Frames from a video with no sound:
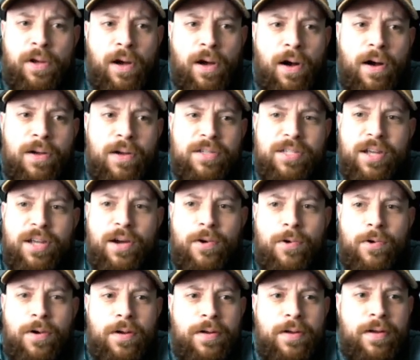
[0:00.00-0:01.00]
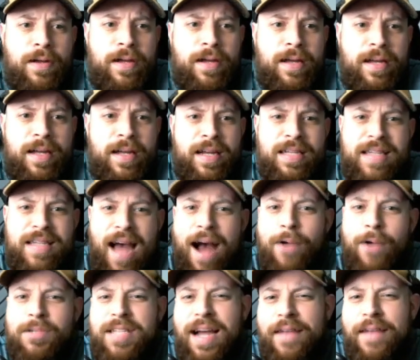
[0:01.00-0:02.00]
Also, his
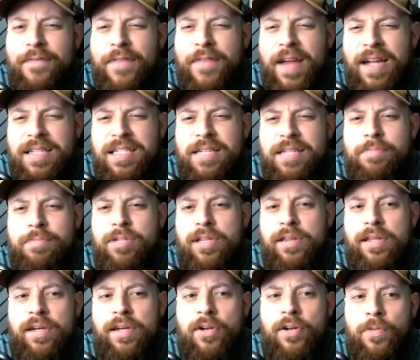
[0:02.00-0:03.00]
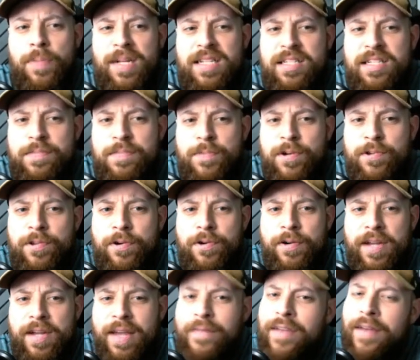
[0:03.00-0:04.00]
outside fake seems a little bit
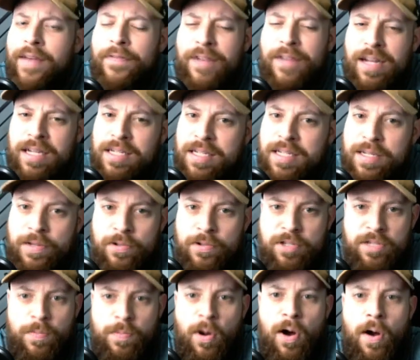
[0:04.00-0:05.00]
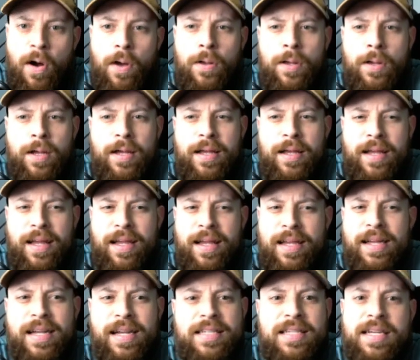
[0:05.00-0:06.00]
smoother, even if it is still small.
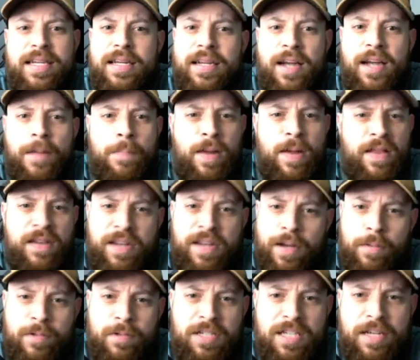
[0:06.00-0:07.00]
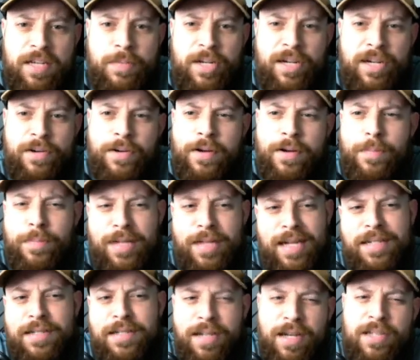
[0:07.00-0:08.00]
He gets eaten up by the double team here, but
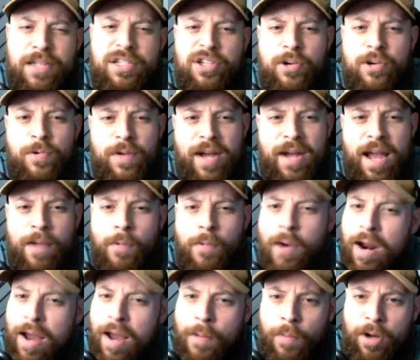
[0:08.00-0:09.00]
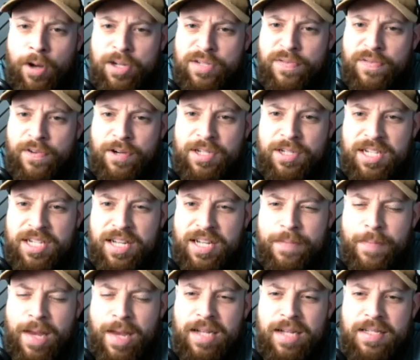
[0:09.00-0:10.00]
that does create one-on-ones for his
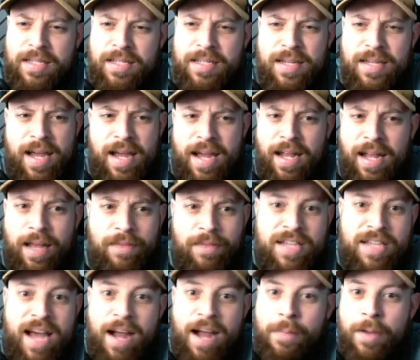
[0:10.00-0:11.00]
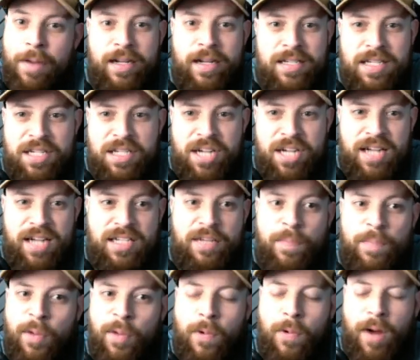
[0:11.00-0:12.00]
teammates and gives Zach Pickens a chance to
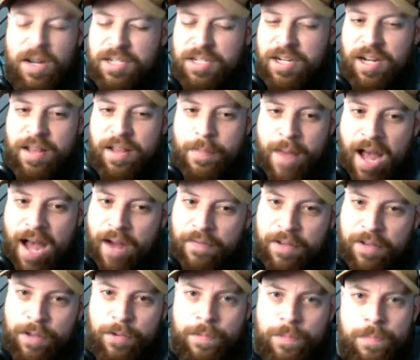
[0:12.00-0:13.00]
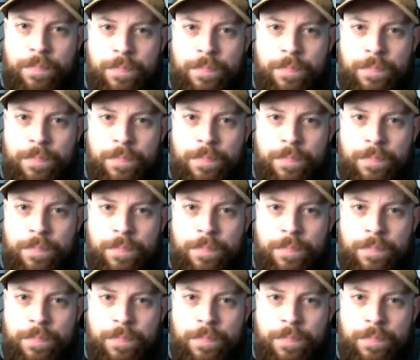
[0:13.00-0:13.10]
bull rush into the backfield.